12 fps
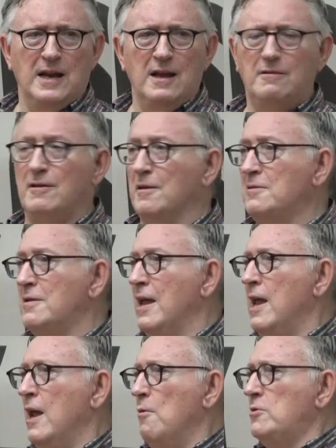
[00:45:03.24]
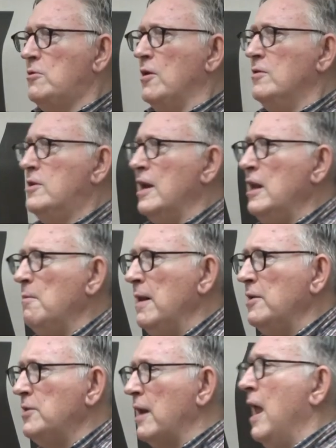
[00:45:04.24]
an atheist, was
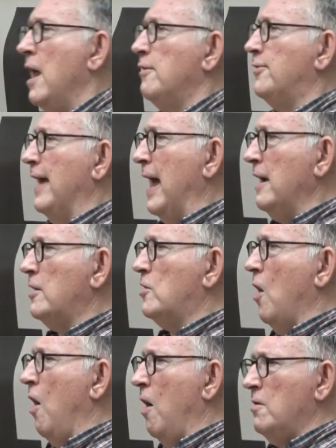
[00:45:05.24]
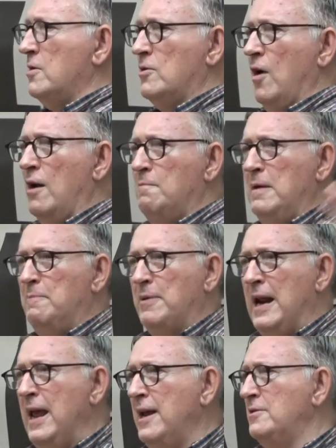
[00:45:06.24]
continually saying, "Thank God, God be
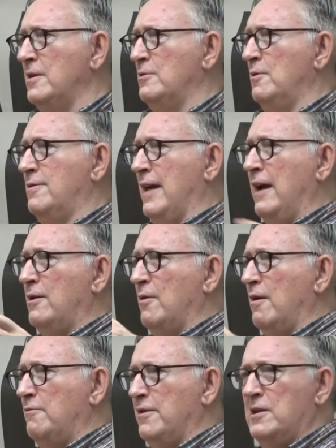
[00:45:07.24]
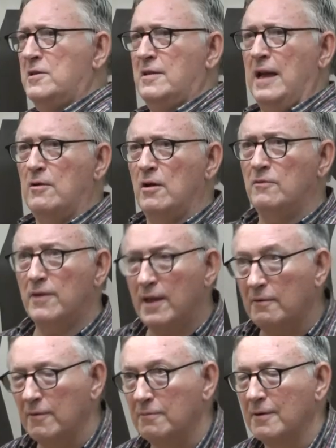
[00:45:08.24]
praised," and so, "Thank God for this, thank God for that."